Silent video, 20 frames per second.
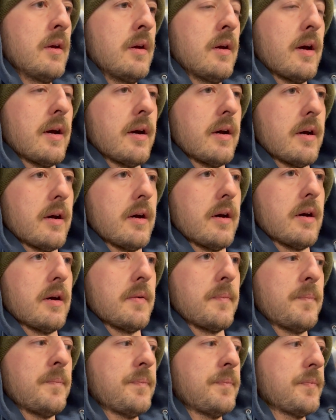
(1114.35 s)

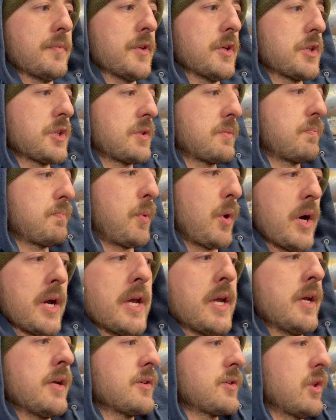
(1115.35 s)
the
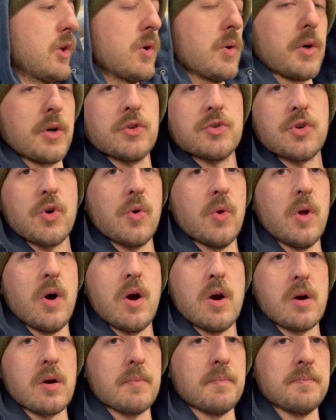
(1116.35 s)
springs, lower control
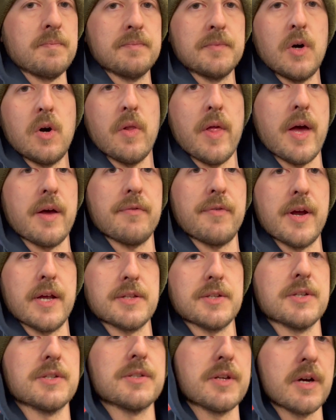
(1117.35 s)
arm, all that
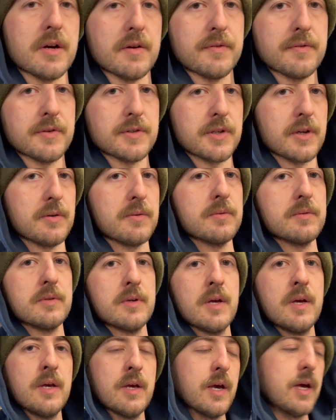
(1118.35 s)
fancy stuff. So
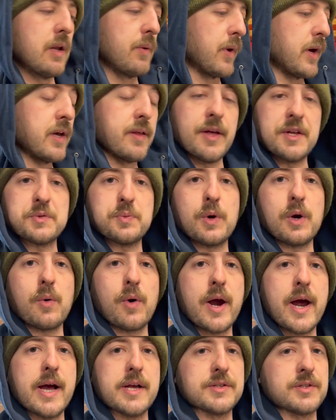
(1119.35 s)
anyway, that's where
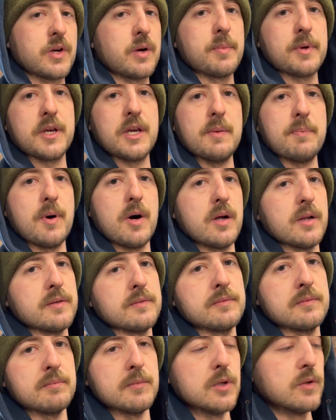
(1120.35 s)
we're at. So I'm going to keep
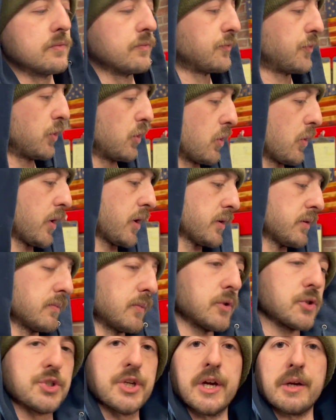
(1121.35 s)
on moving forward, and
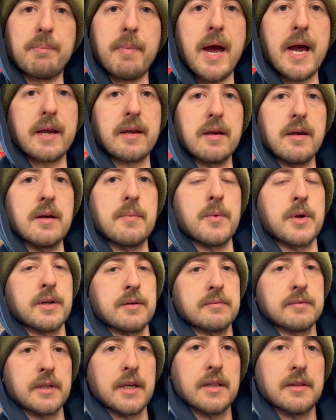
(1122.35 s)
we'll check back in
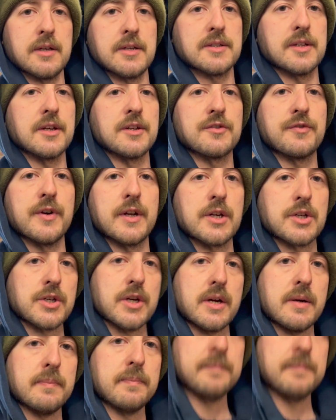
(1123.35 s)
when we get these things finished up.